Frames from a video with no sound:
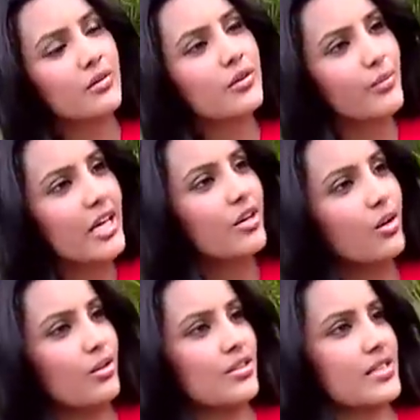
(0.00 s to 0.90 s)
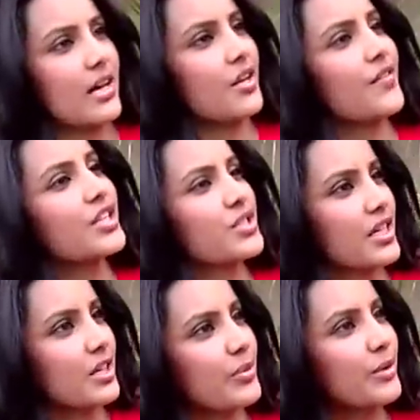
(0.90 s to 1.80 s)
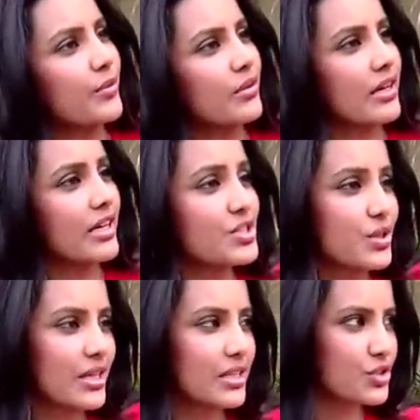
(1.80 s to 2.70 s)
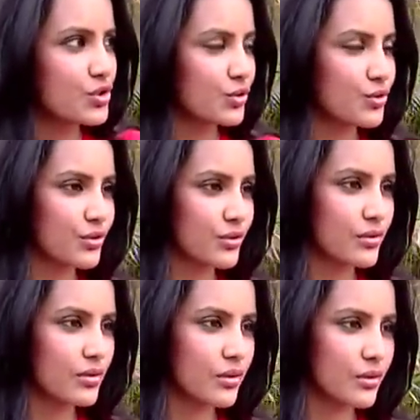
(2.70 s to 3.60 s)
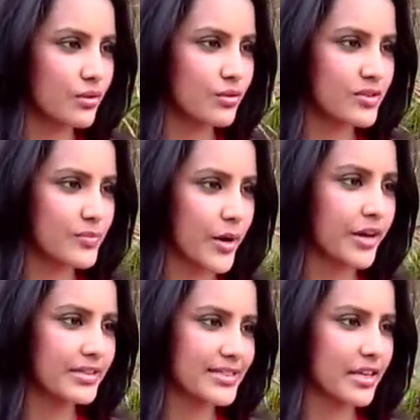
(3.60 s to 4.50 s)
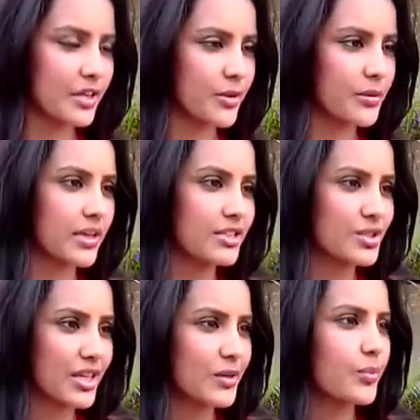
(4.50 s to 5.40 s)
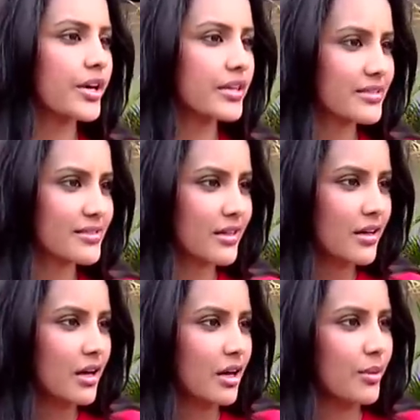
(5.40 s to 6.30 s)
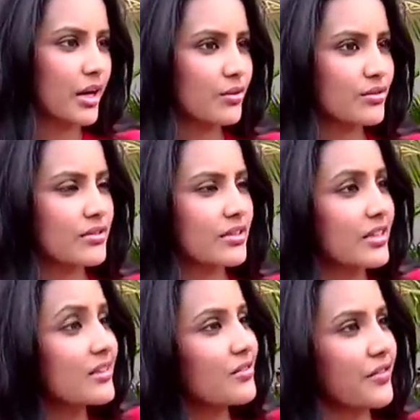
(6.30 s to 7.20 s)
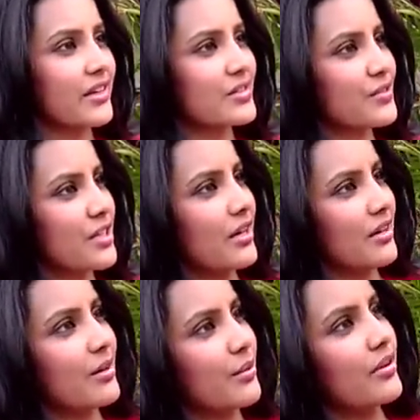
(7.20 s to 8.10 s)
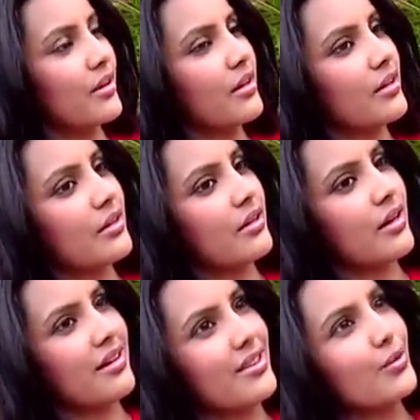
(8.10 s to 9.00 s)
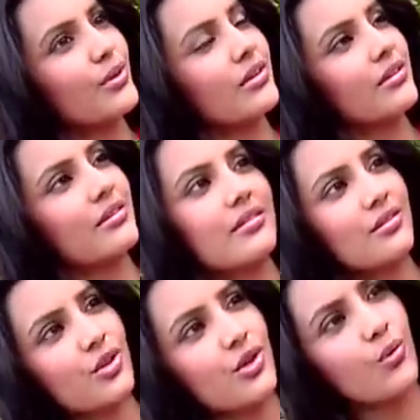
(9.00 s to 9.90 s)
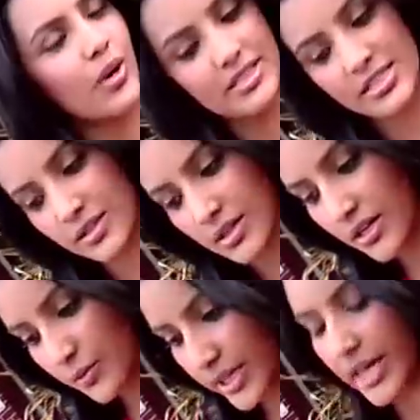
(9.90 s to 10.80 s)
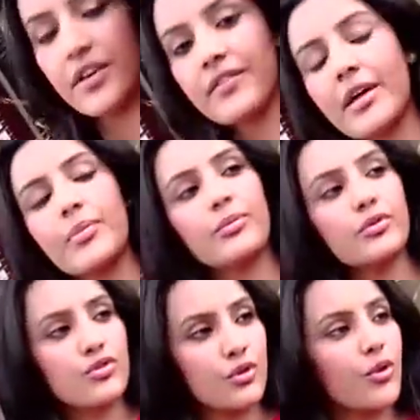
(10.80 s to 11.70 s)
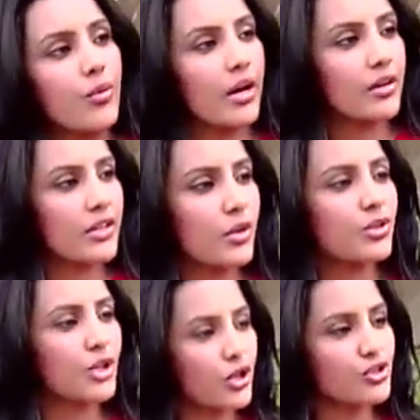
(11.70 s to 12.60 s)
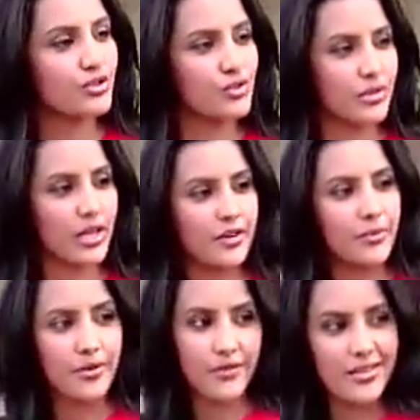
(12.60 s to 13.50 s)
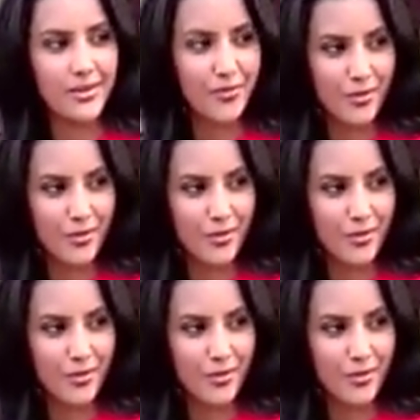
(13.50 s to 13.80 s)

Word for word: the main goal is to kind of educate people and educate these children whose parents send them away, educate the parents about the ill effects of child labor. And I think we, you know, once we kind of get people to know about it, their own conscience will kind of prevent them